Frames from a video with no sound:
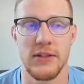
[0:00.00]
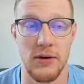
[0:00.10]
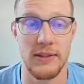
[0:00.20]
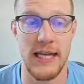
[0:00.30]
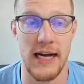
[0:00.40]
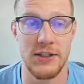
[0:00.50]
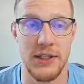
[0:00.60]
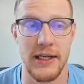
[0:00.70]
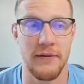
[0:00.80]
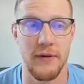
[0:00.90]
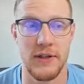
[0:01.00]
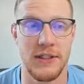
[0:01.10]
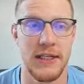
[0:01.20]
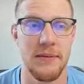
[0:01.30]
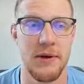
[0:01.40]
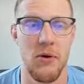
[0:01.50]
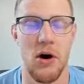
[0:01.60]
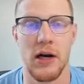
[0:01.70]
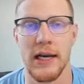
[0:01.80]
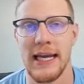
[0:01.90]
So it's actually for a
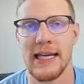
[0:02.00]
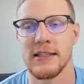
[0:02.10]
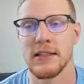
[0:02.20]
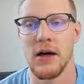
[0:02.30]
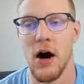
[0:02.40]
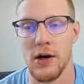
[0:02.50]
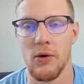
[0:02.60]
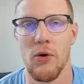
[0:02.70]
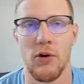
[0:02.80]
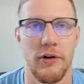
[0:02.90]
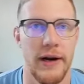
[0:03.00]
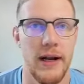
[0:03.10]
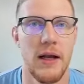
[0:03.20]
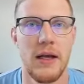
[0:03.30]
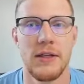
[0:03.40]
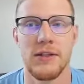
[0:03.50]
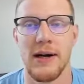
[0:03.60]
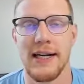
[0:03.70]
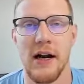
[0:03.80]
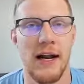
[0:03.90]
CWR, it is auto ordering. So
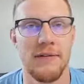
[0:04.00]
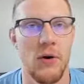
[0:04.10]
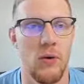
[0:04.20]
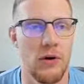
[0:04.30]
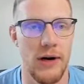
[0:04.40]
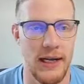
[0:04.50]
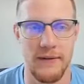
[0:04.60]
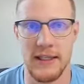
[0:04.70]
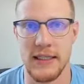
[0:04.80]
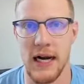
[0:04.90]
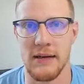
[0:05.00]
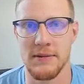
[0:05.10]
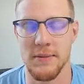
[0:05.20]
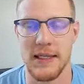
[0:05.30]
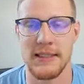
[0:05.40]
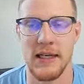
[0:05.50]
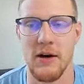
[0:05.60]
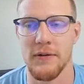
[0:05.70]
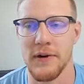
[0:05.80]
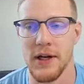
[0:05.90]
I did not have to order any of these items
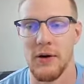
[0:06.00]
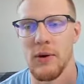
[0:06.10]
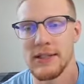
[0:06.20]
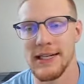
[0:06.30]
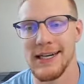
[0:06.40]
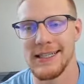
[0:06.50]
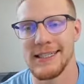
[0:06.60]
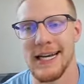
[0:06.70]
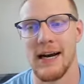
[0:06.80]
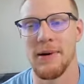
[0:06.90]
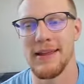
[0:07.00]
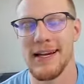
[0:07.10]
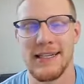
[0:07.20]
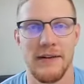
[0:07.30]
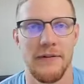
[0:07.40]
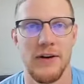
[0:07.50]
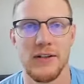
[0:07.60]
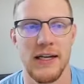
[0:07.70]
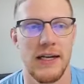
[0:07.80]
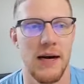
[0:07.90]
myself. You know, once I got it set up, I think I did the
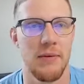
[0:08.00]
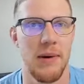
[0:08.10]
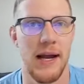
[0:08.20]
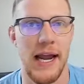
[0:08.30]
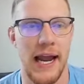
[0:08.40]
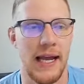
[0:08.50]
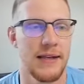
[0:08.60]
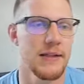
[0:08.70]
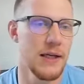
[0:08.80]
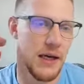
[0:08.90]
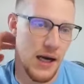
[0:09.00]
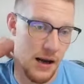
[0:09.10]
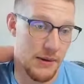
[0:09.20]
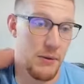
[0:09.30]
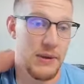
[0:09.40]
first like couple by hand. Um, and then